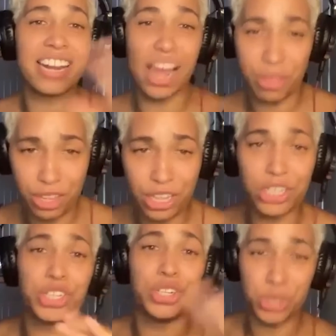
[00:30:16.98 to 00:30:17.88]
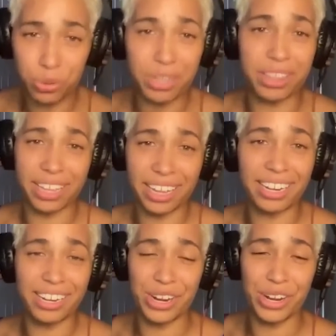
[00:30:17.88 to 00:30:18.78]
nothing to do with it,
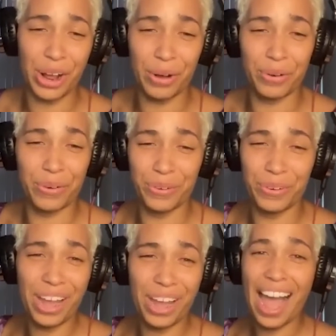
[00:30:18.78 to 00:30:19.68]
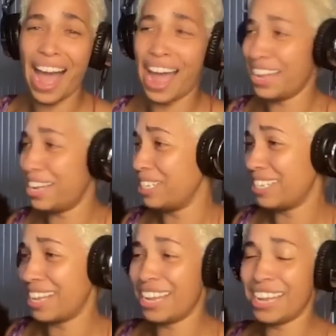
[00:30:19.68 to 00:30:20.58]
you know. I could
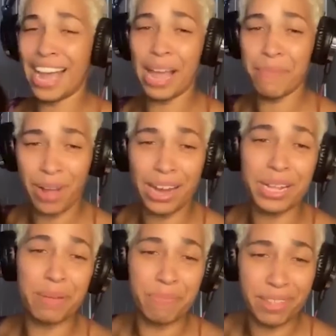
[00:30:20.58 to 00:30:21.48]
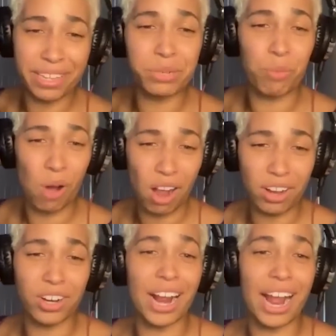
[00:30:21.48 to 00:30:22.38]
say, yeah, I bought him this
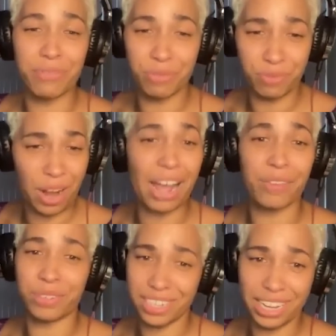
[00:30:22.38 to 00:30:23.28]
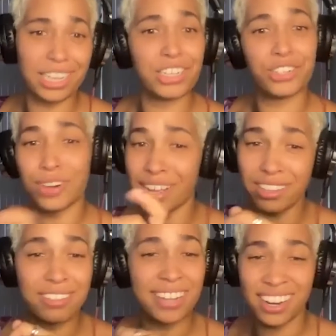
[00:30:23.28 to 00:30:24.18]
walker. I was like, let's try
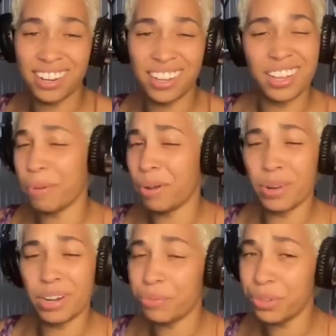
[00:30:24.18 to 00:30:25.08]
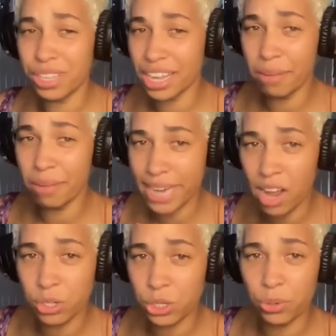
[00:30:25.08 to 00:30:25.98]
this technique. But when it really came
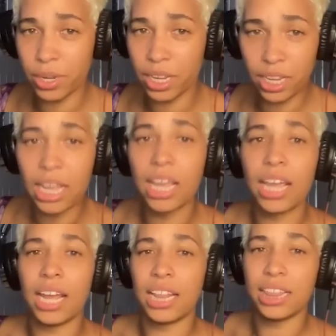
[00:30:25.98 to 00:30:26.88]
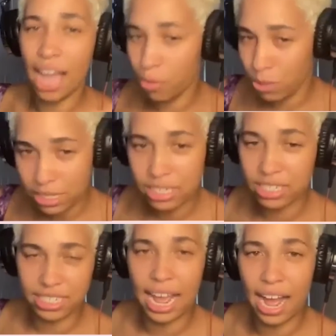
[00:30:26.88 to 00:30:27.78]
down to it, that was
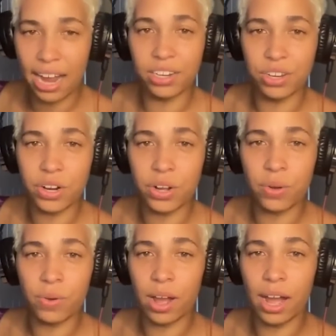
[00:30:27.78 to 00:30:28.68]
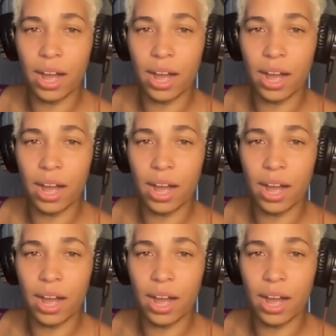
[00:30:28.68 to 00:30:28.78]
his dad, you know.